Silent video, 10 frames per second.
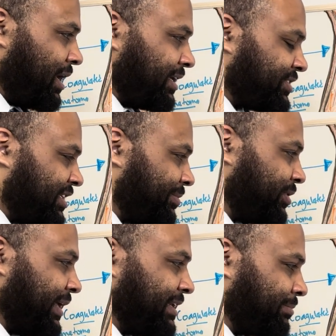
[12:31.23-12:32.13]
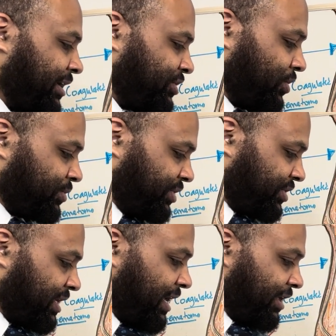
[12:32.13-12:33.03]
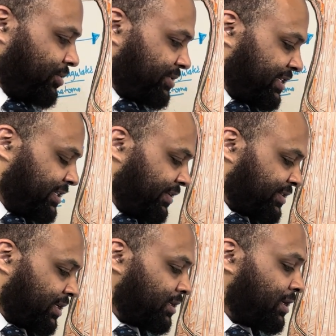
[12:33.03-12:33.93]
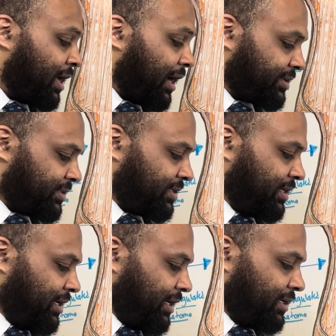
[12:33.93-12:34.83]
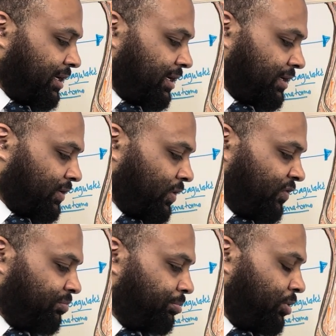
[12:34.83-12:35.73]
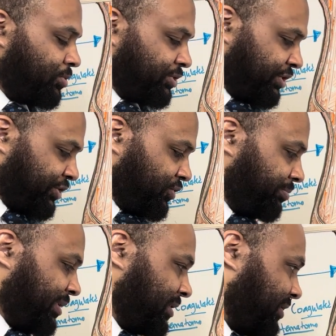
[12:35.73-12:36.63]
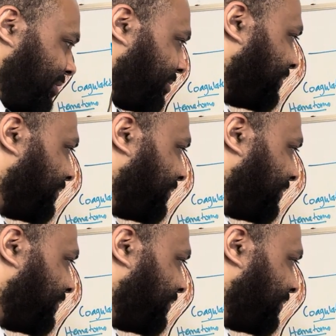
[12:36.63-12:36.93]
stimulate mitosis, and you see there is a lot of bone tissue buildup.